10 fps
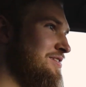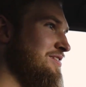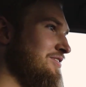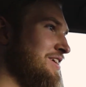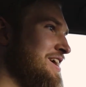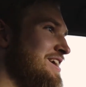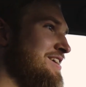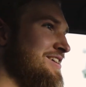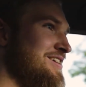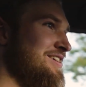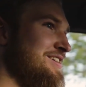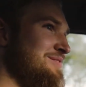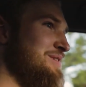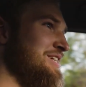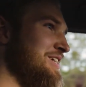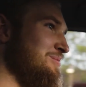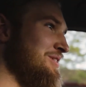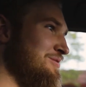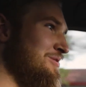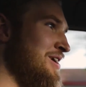the land meets up with
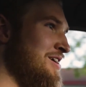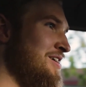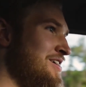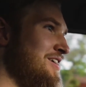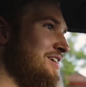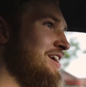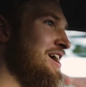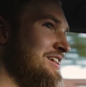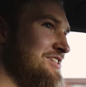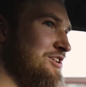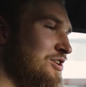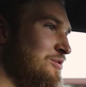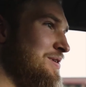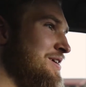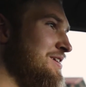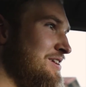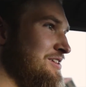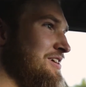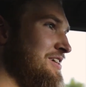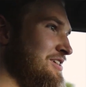the water and it's
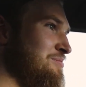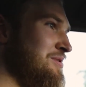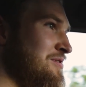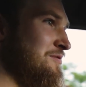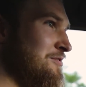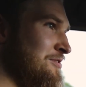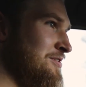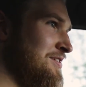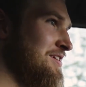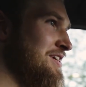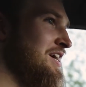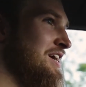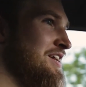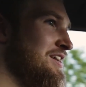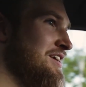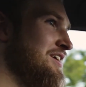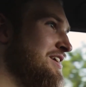open and it's beautiful and